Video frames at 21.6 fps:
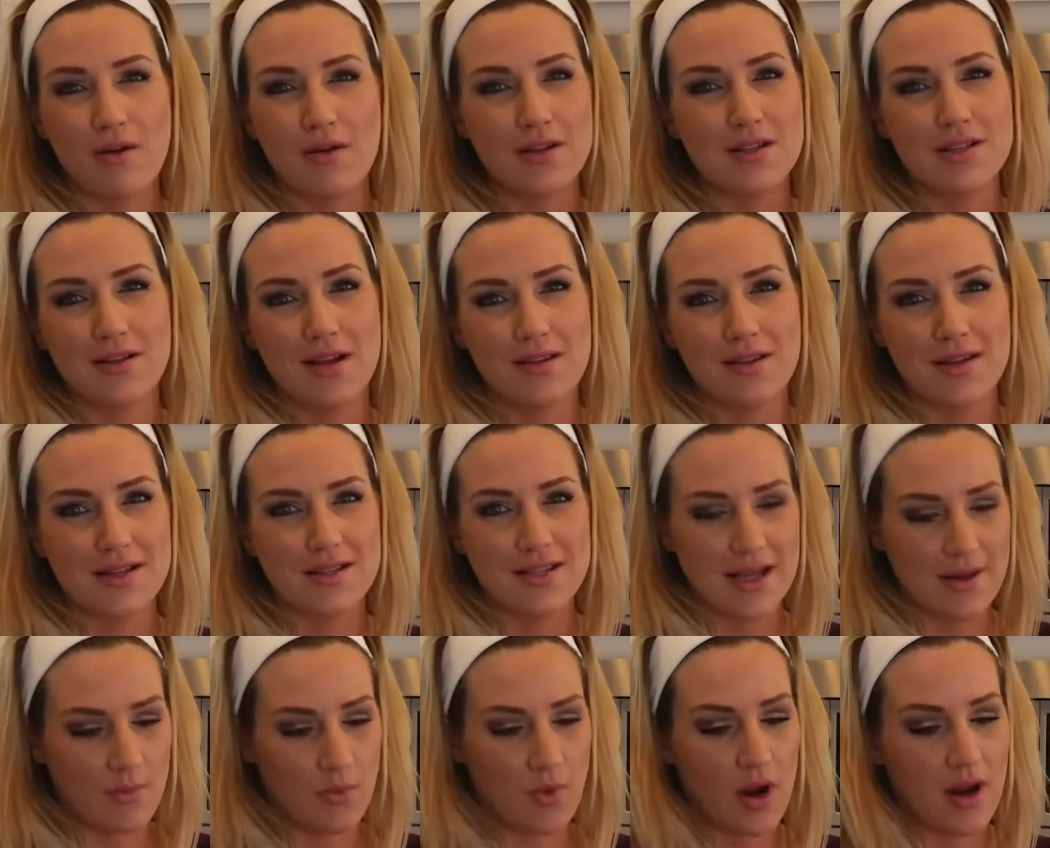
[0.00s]
It's not the
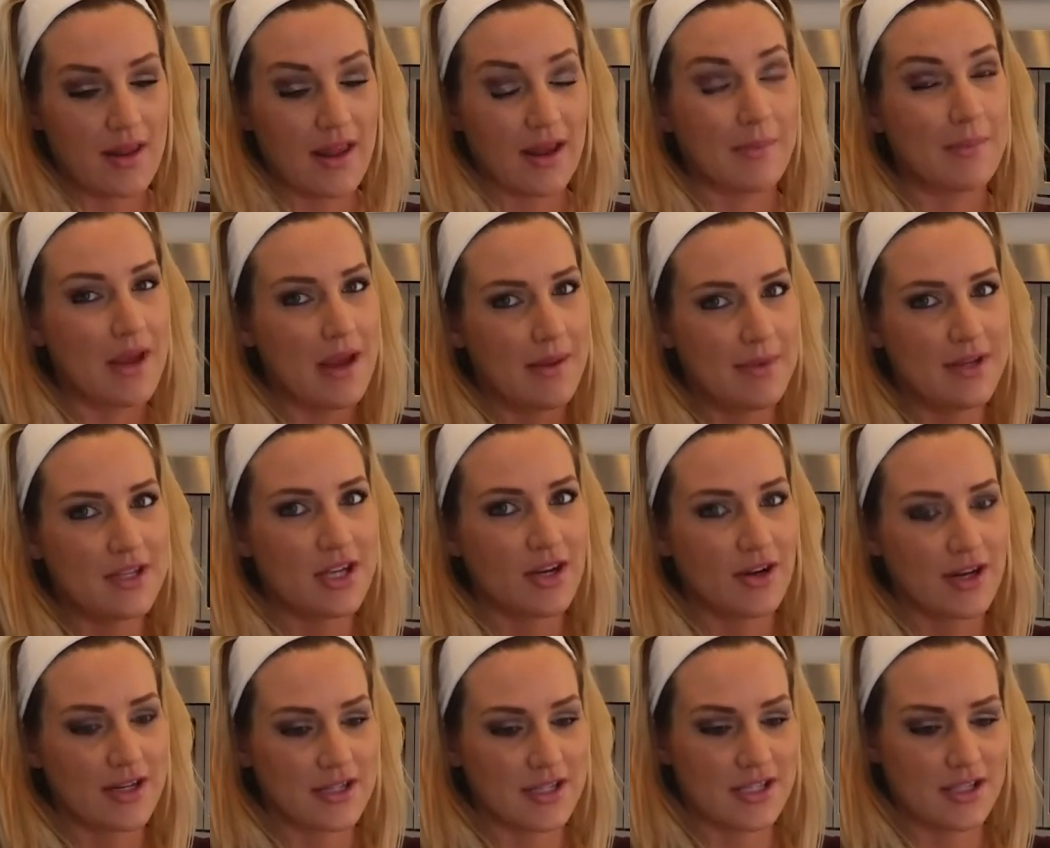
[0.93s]
same one. Like Babies R
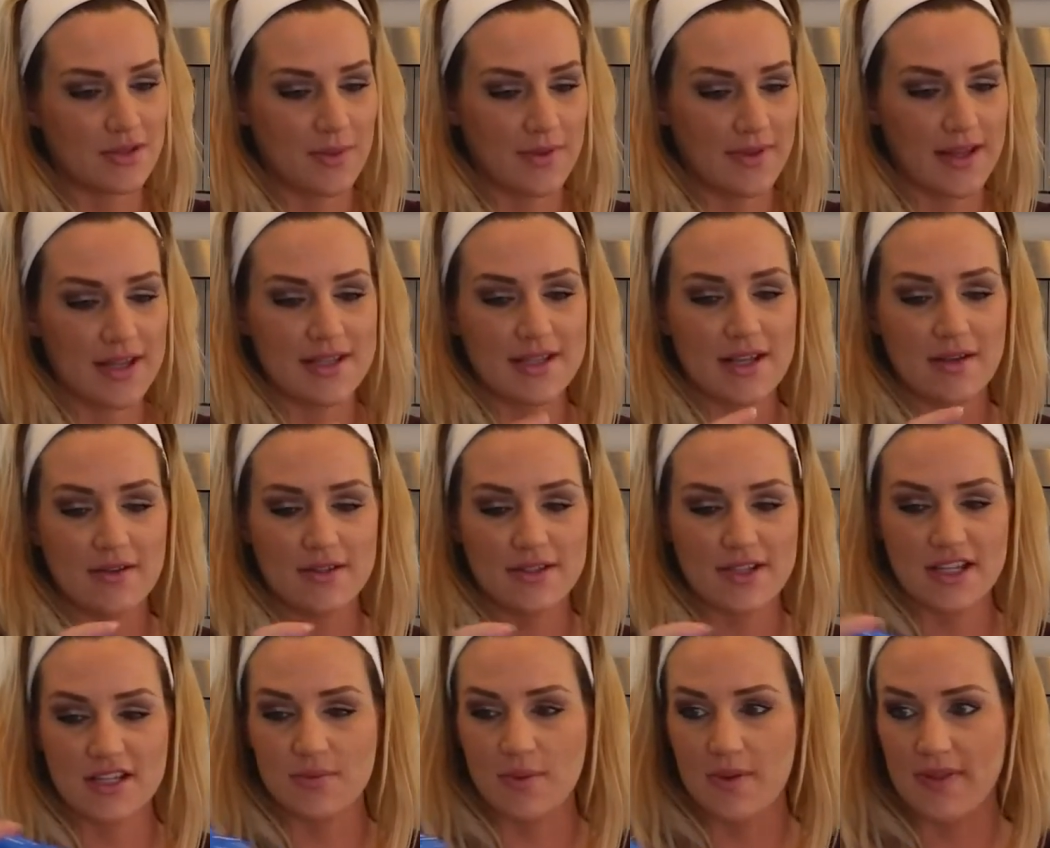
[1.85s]
Us is the one that sells
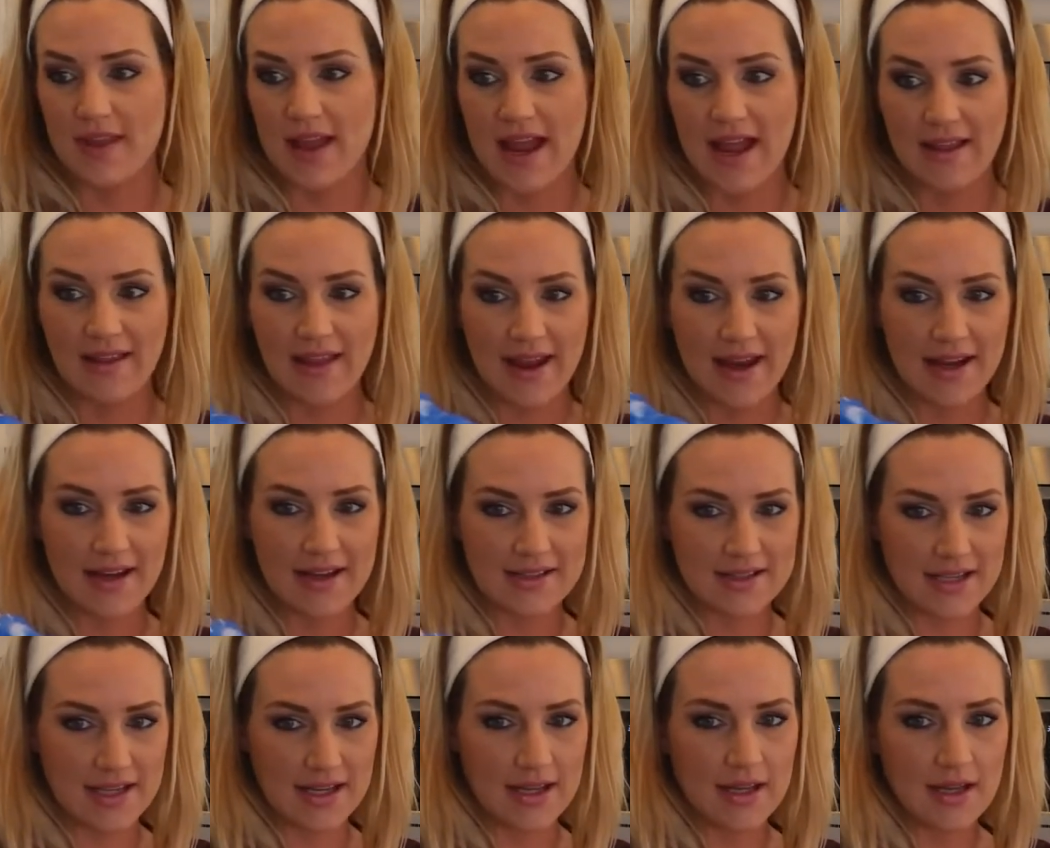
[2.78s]
this one that I like, because
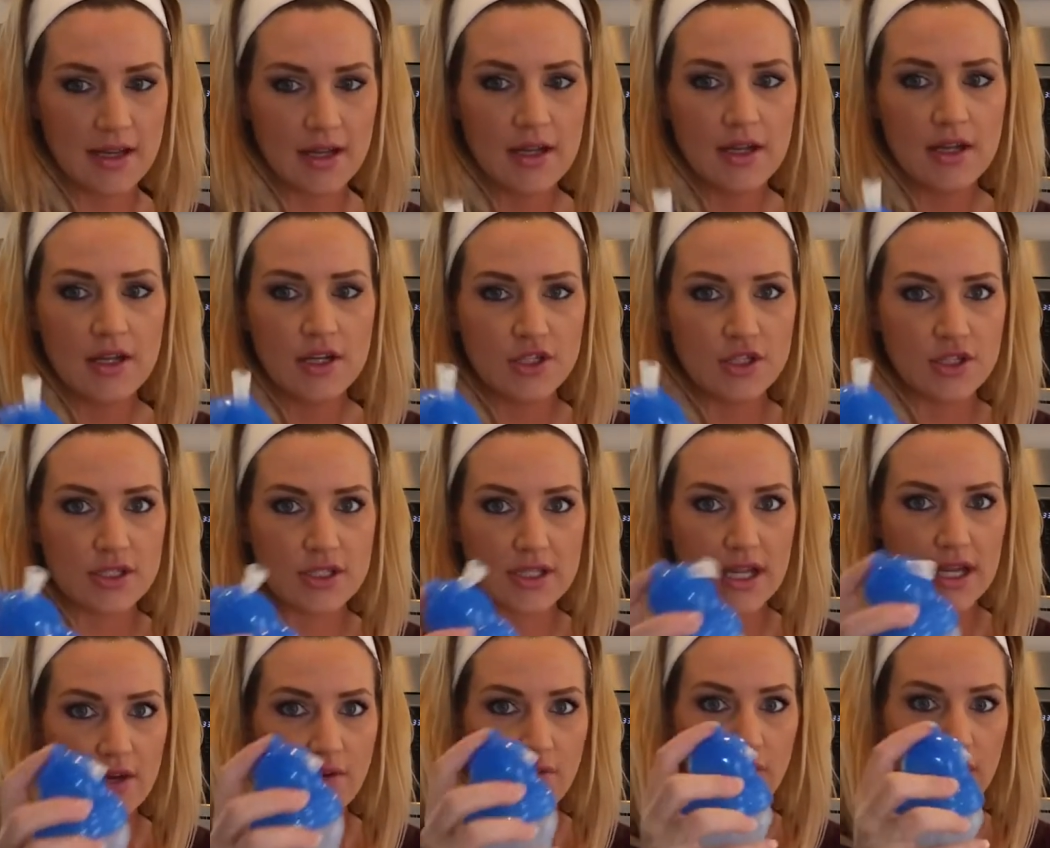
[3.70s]
it just
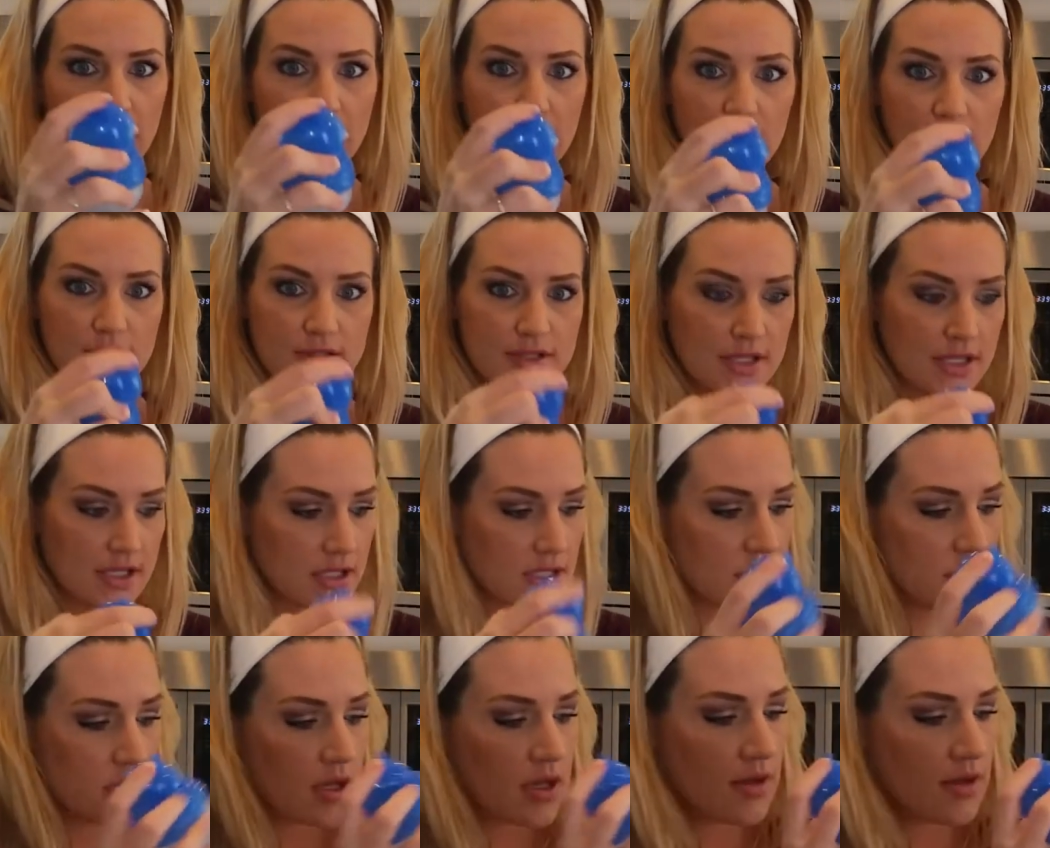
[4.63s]
like really closes.